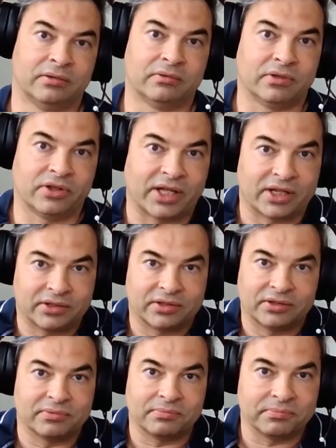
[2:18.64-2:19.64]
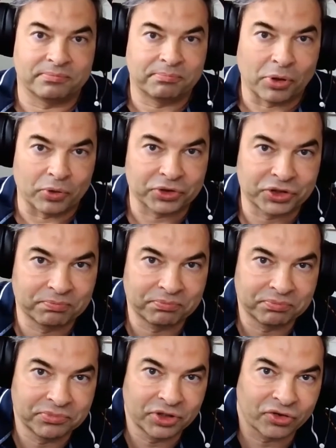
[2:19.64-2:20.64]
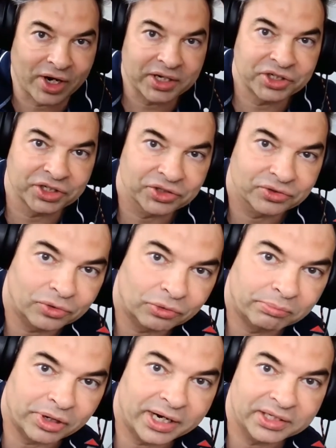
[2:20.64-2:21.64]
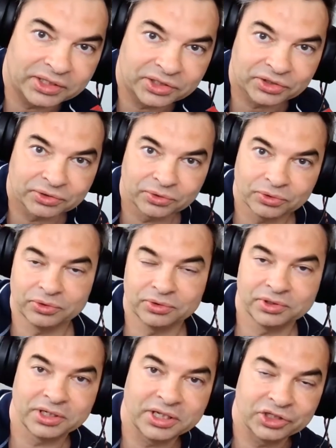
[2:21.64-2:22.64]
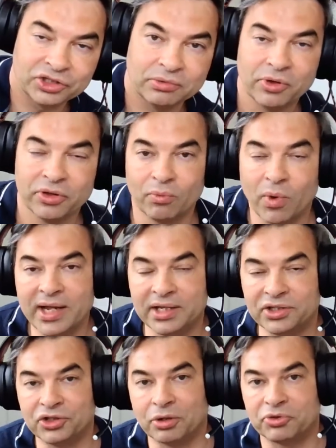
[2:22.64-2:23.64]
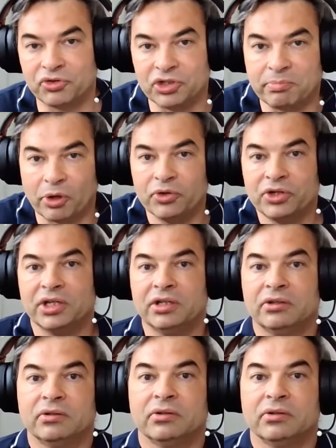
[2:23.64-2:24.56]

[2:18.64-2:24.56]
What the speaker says: that box crashes or breaks or in some other way stops responding,